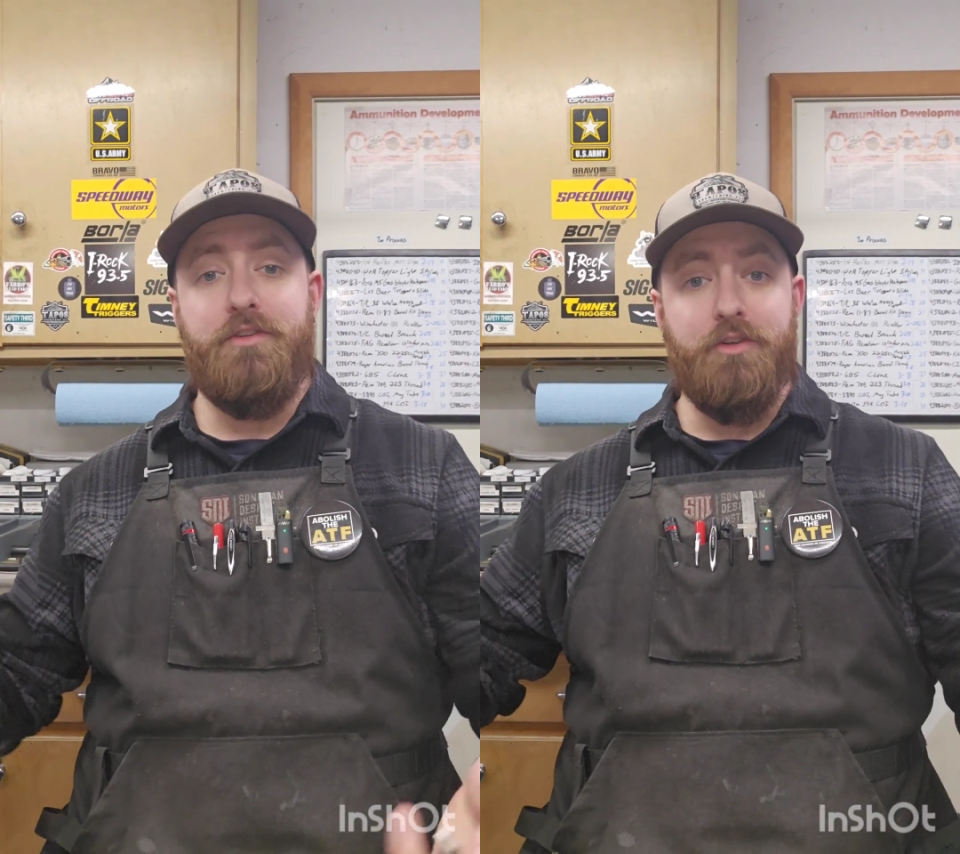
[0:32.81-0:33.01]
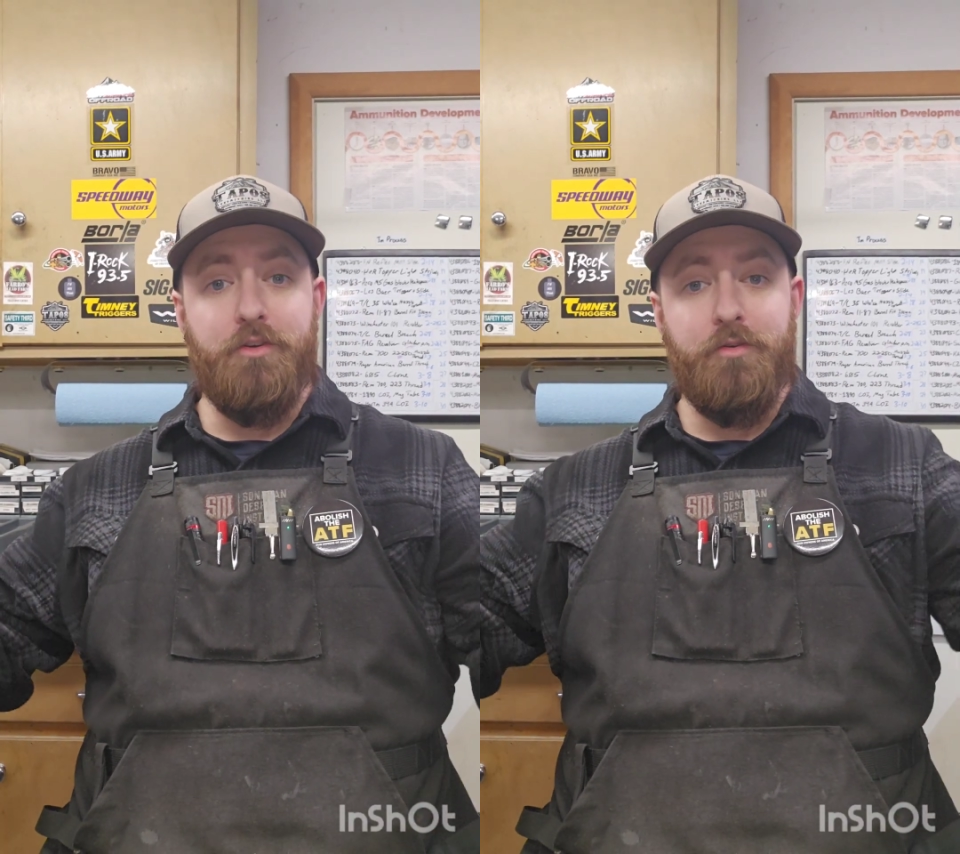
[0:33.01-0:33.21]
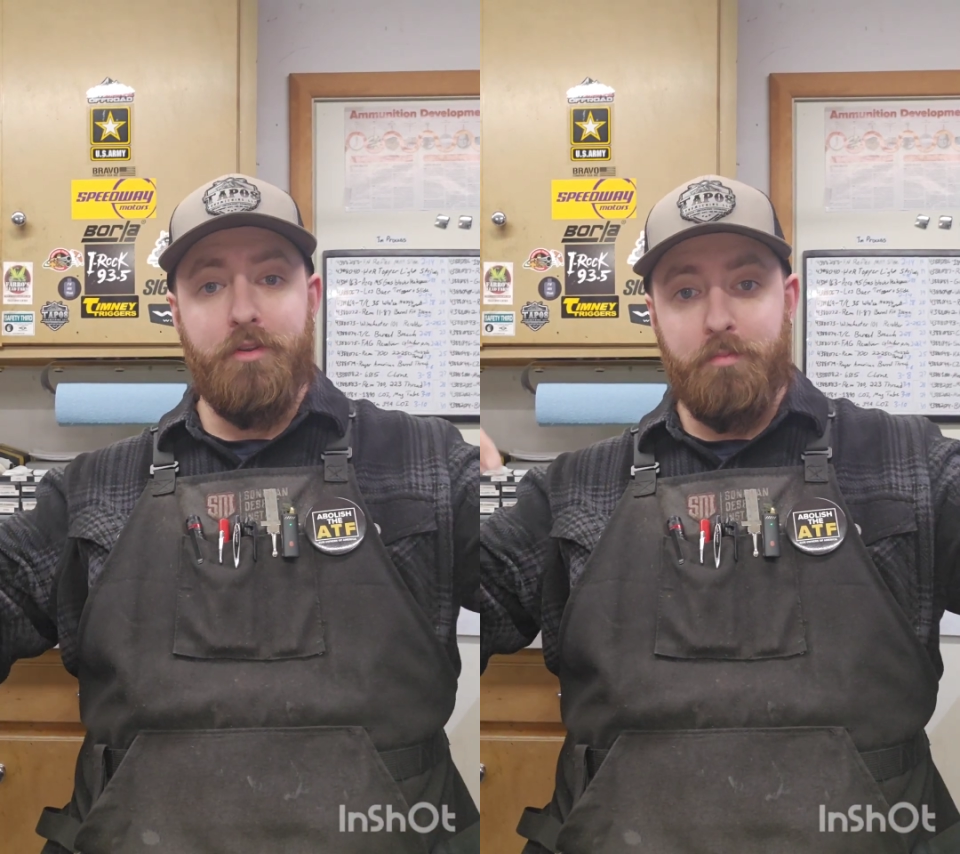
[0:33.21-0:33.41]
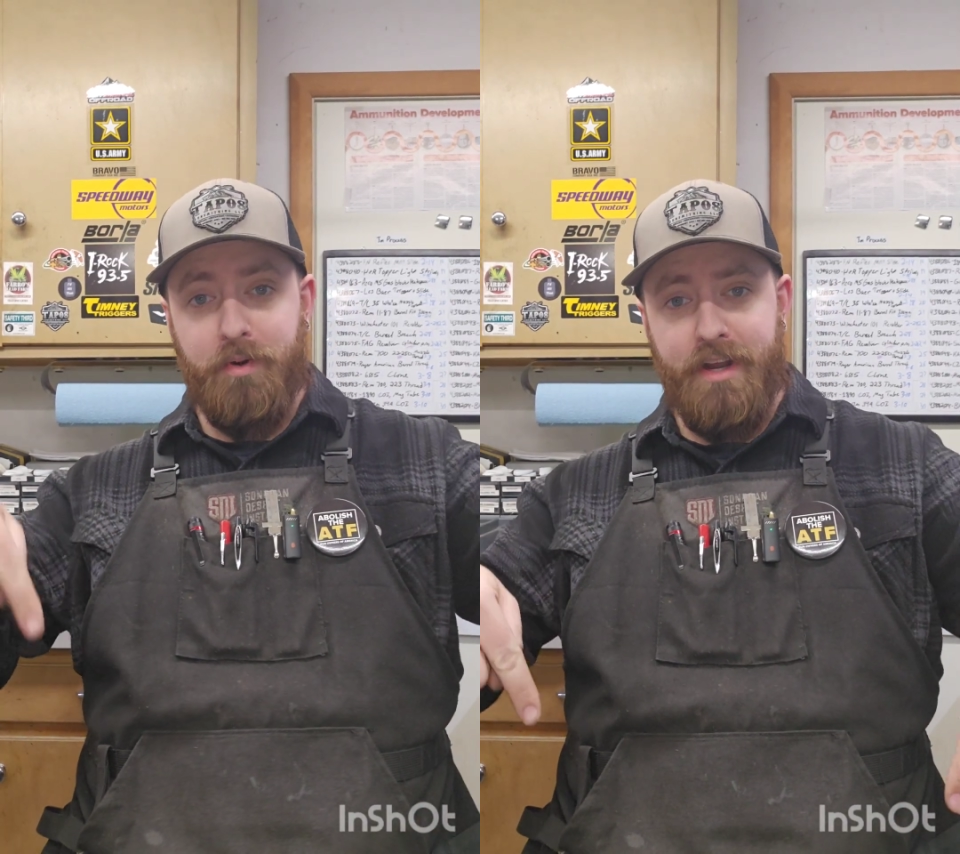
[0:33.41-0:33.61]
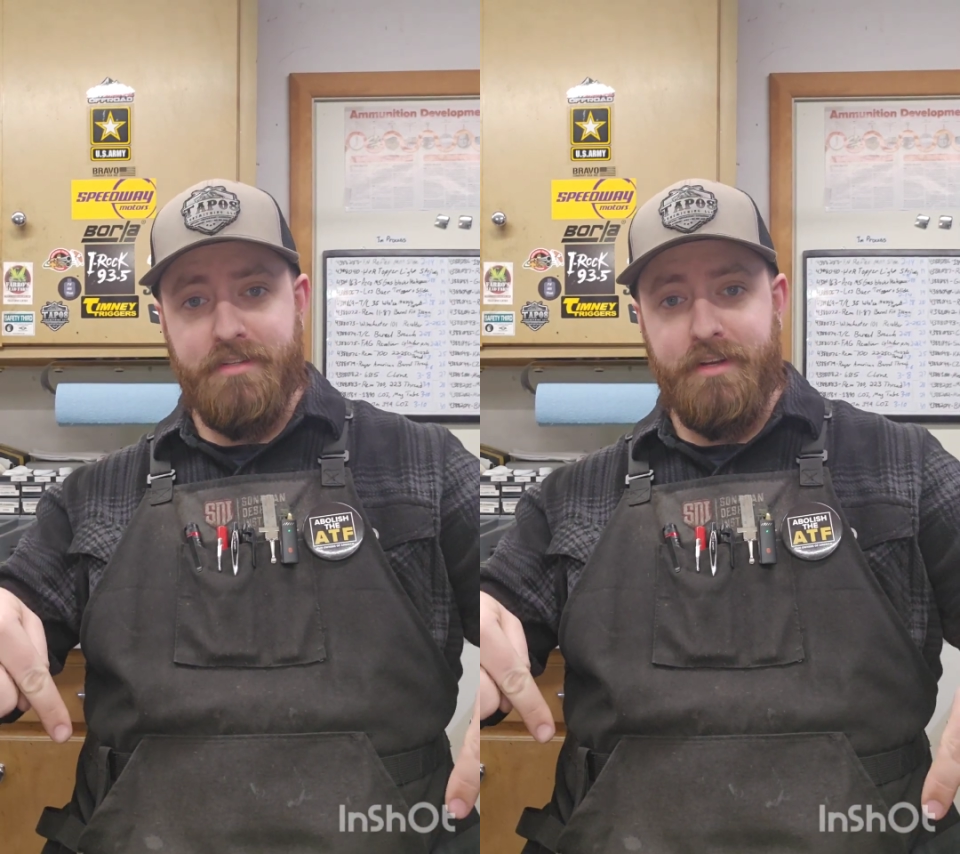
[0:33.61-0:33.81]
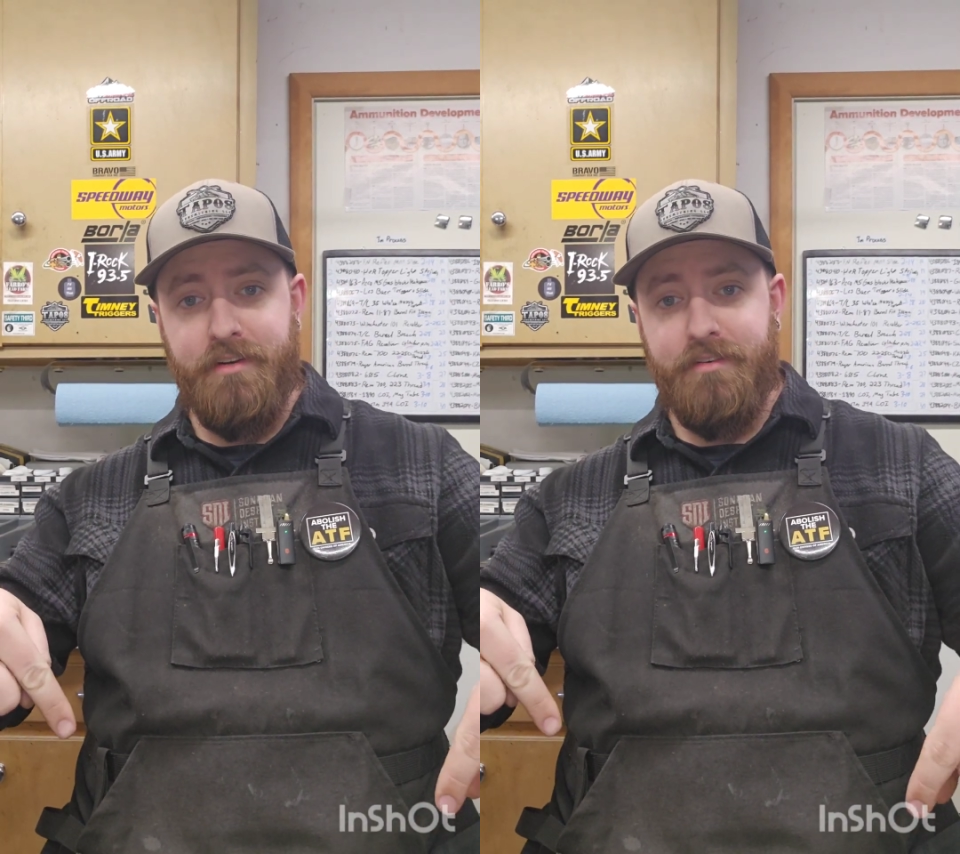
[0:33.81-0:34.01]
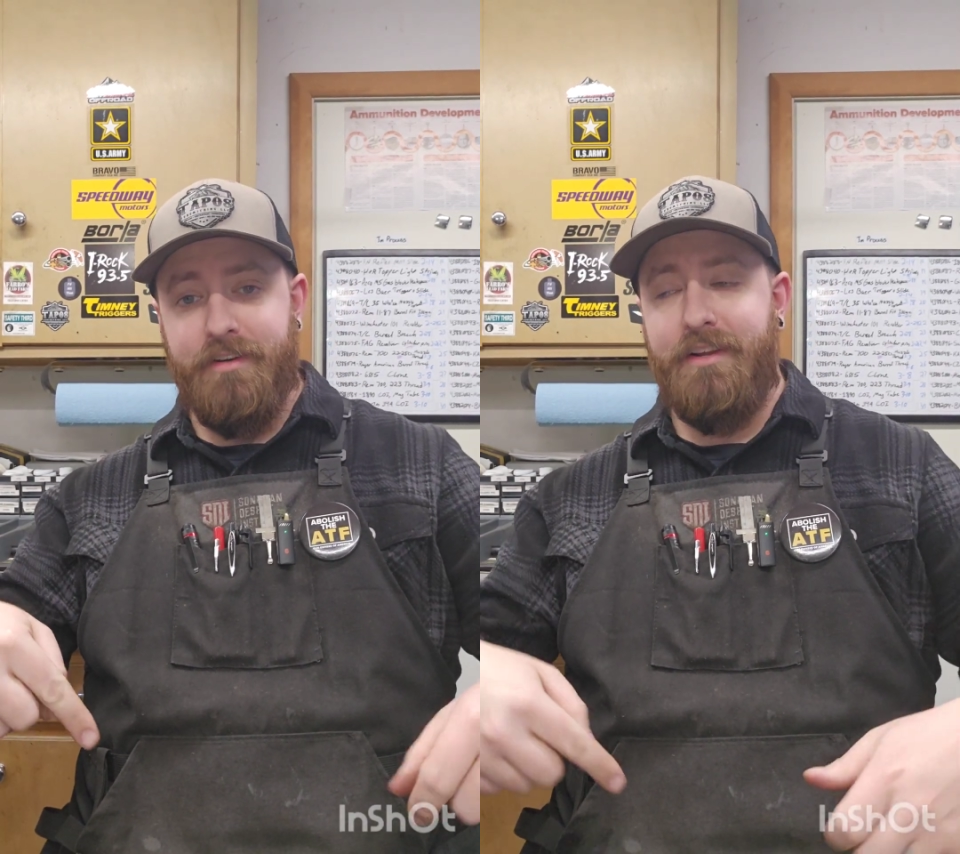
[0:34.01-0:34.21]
to the present,